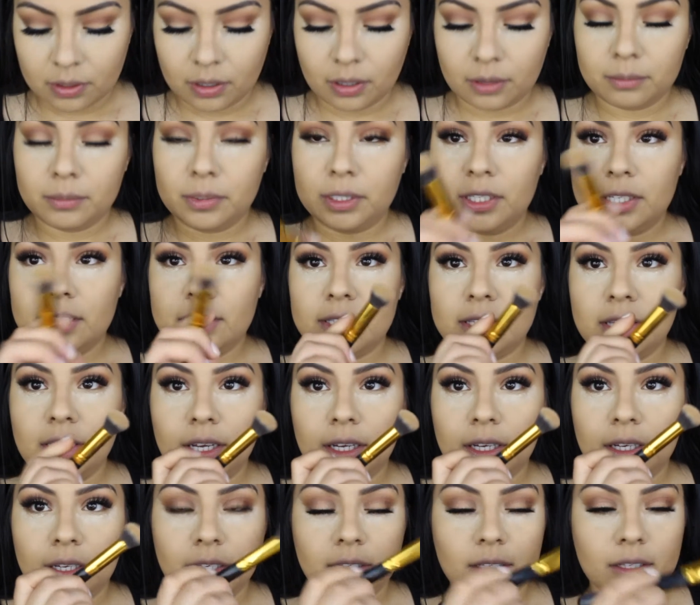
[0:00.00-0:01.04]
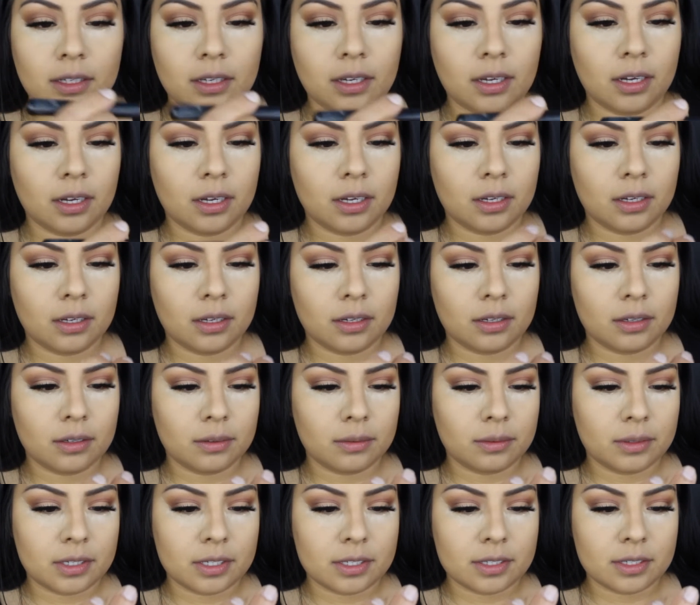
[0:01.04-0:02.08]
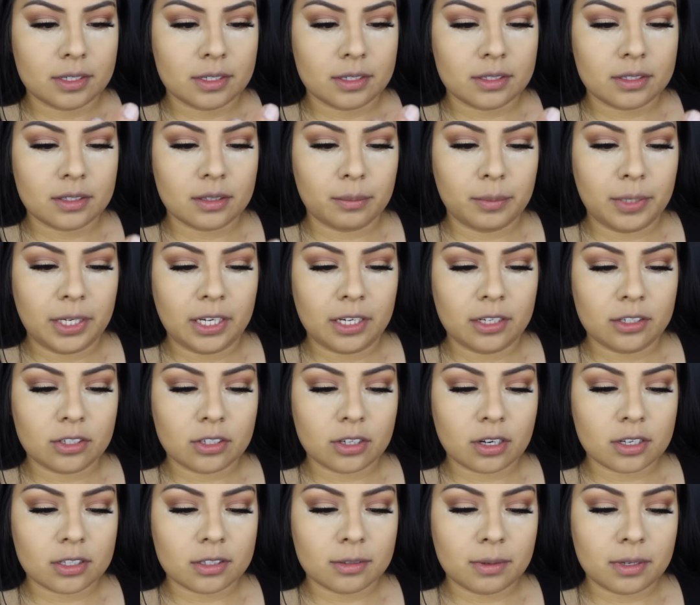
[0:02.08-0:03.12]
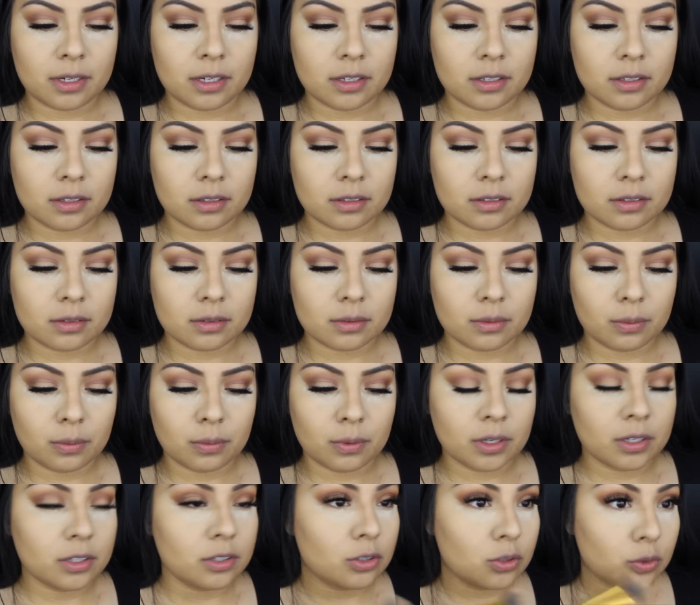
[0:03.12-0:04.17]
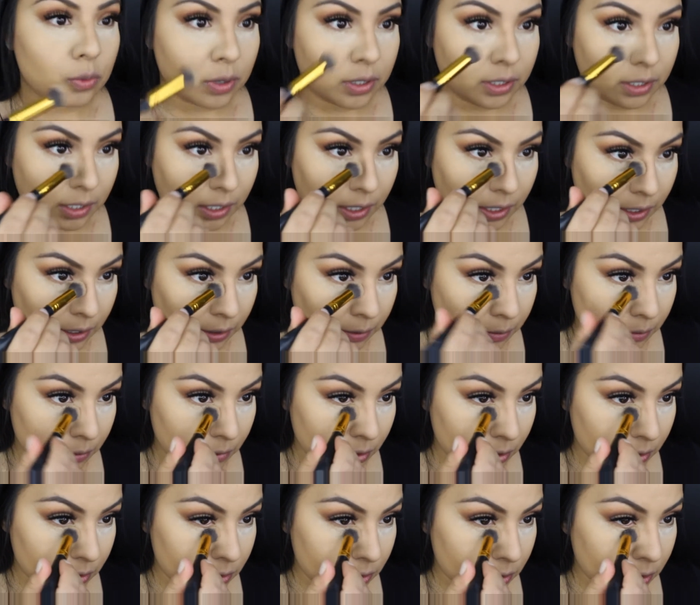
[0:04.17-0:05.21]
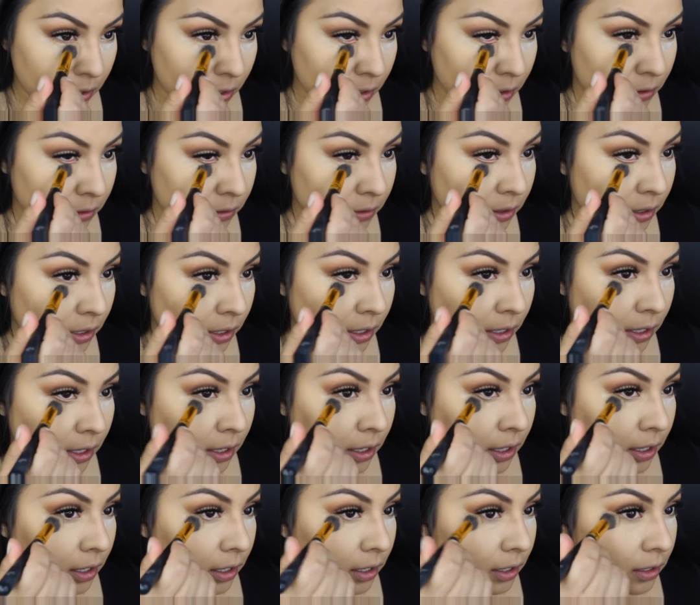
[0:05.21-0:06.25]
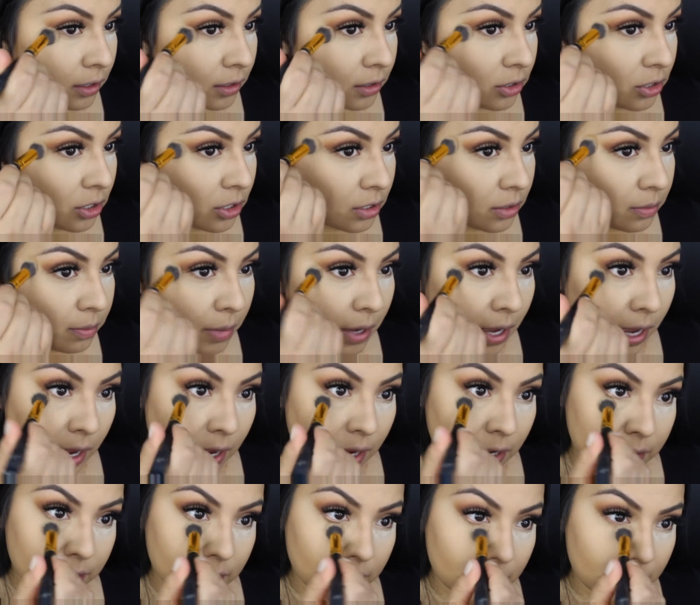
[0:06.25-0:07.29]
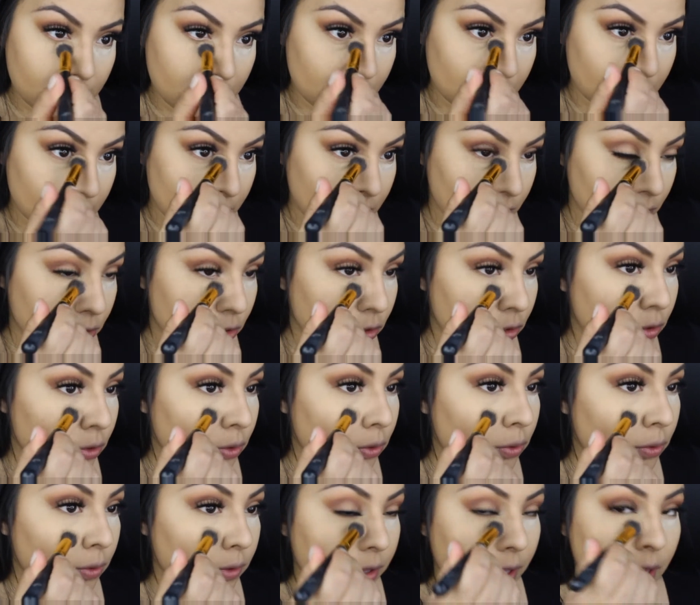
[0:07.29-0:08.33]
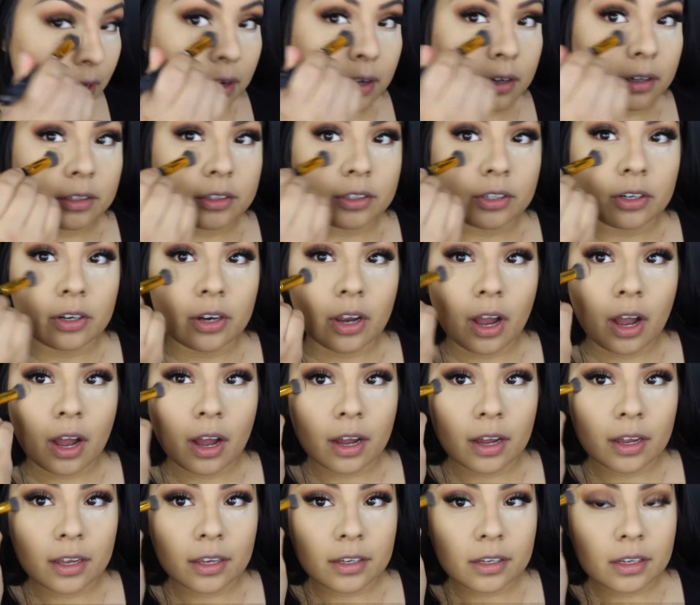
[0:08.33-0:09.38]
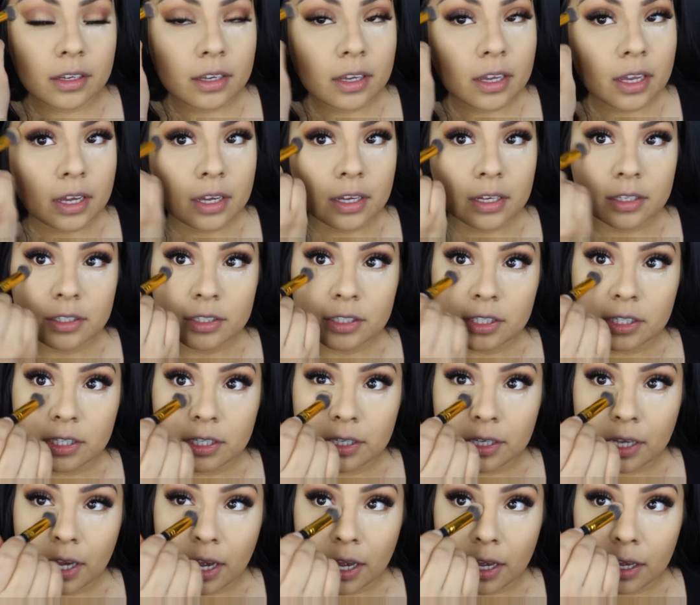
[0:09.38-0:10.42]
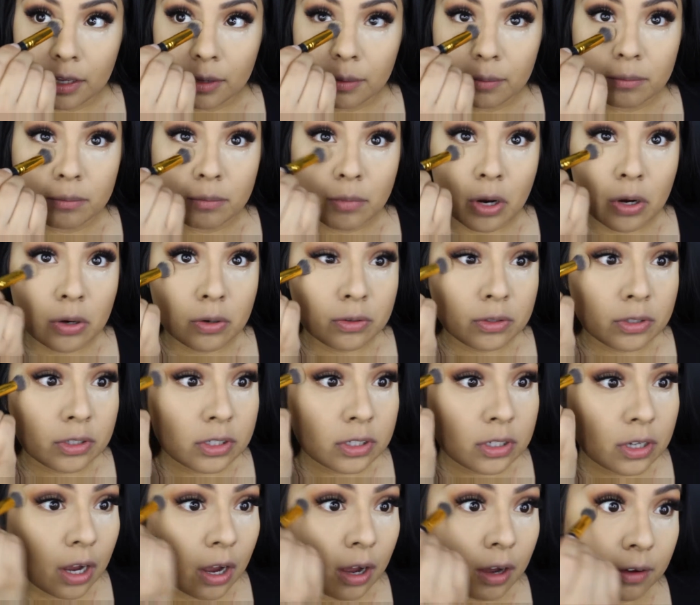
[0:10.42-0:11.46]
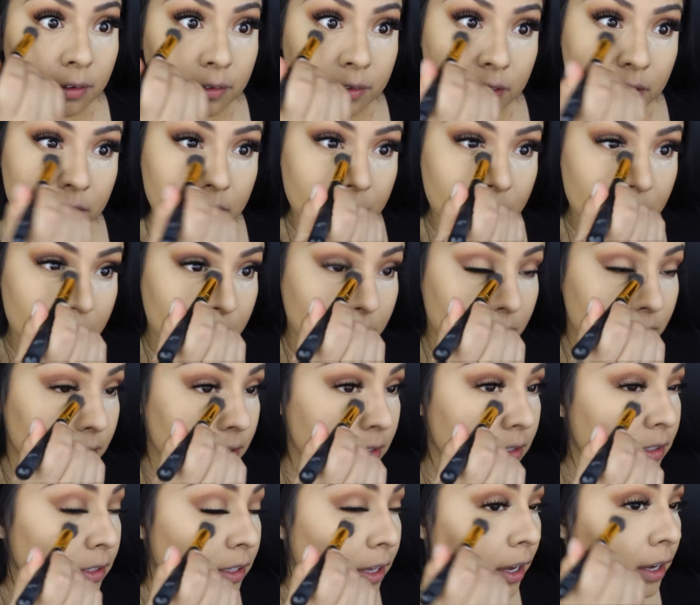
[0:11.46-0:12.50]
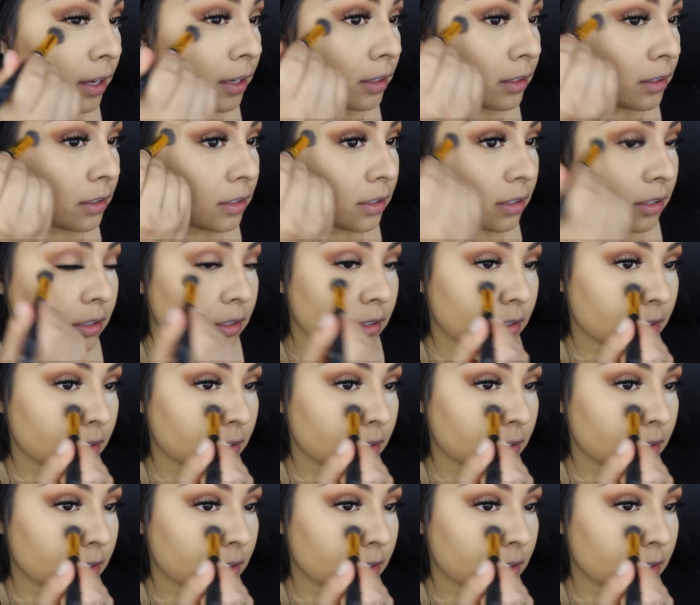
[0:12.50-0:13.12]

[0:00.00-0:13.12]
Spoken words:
I'm gonna take what is this, the BH Cosmetics 128 brush now, and just pat it into that under eye to get most of it to set,